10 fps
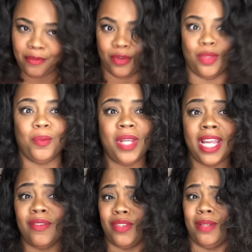for the
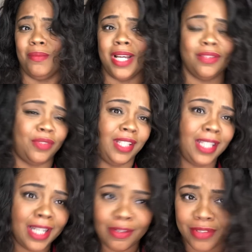week, for the month, for the
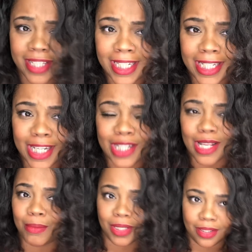year, for 10 years.
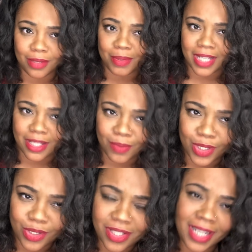I'm a little obsessed with
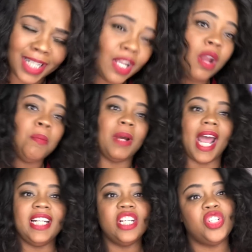goal setting, but
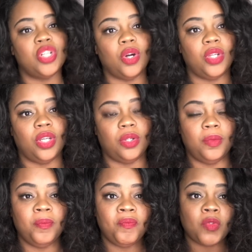I just show
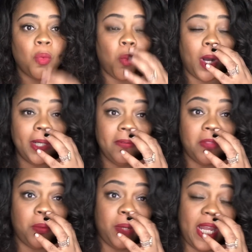you one of
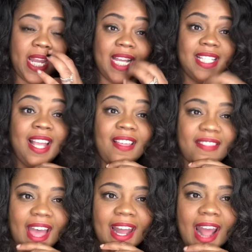the ways
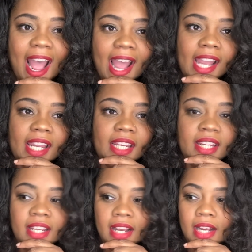that I
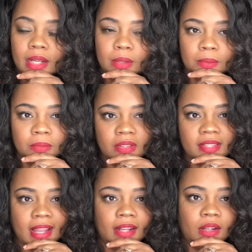
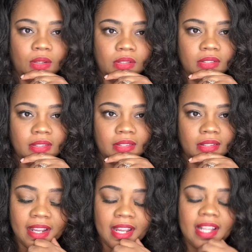set goals.
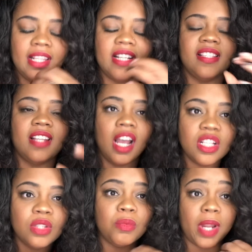There's
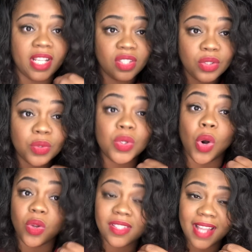tons of ways to do
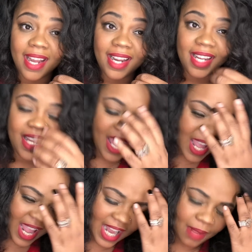goal setting,
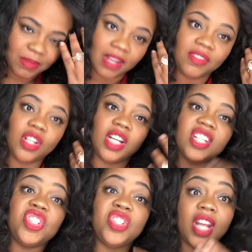and I'm definitely going
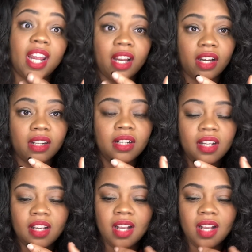to share